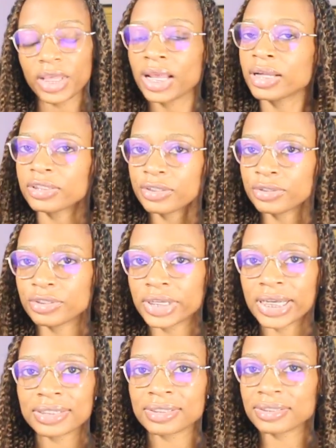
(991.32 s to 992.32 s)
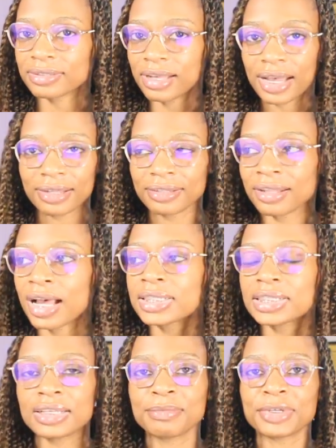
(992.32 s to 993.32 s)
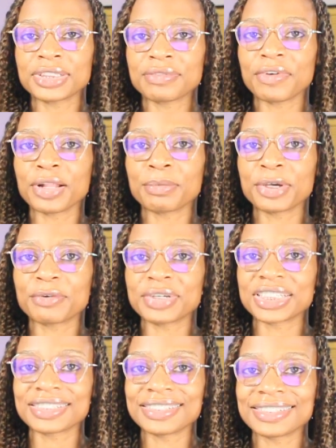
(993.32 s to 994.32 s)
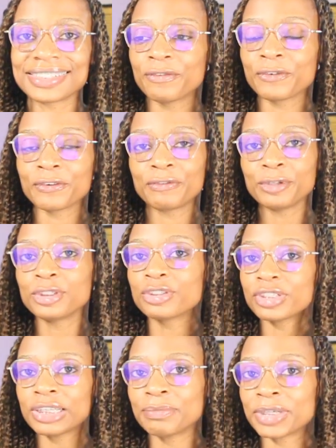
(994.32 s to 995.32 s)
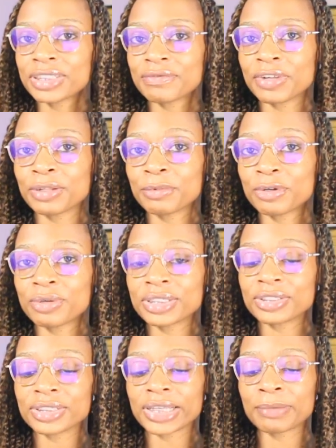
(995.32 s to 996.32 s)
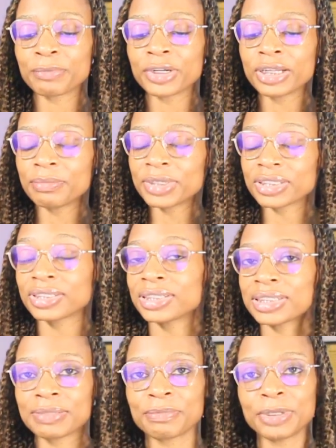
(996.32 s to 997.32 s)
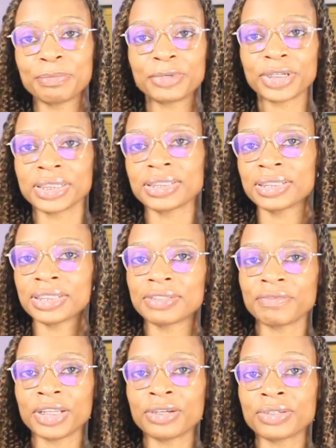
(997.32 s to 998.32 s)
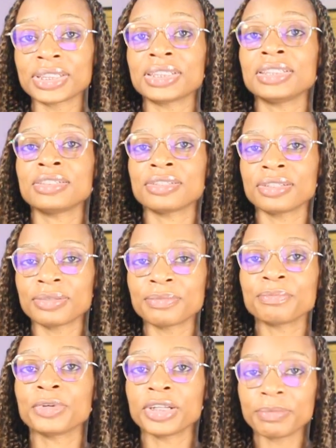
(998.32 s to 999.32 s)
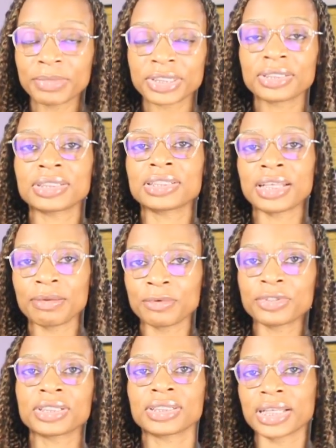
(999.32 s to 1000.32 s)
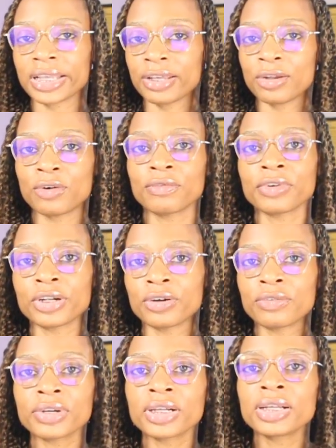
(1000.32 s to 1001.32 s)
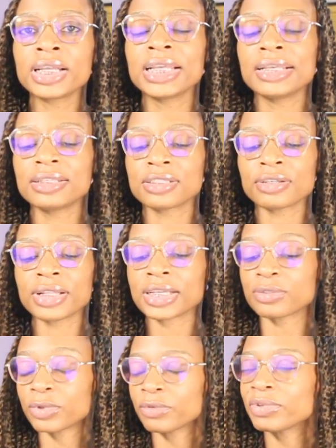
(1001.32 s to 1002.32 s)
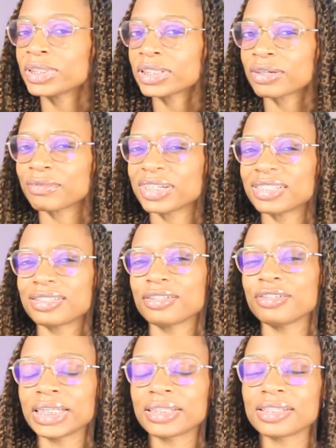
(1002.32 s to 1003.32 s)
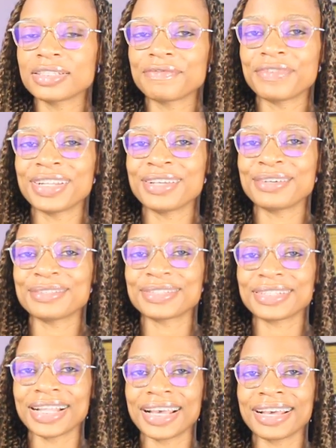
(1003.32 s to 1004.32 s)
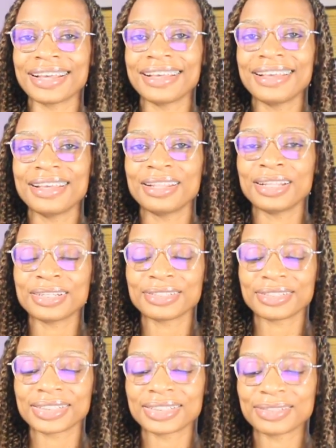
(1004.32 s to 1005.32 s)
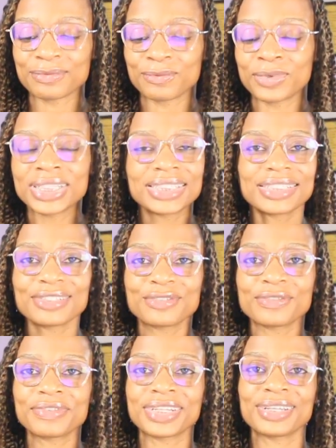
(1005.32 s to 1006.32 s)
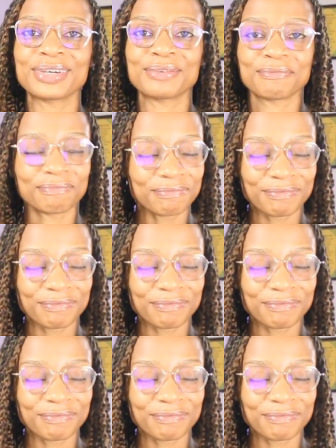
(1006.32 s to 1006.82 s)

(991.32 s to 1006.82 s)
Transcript: and I told you guys, lots of email development questions. For future email development questions, I'm pretty much gonna send people here to this video because these are pretty much the same questions I get over and over. So that's one reason I wanted to create this video, so that there's just one central video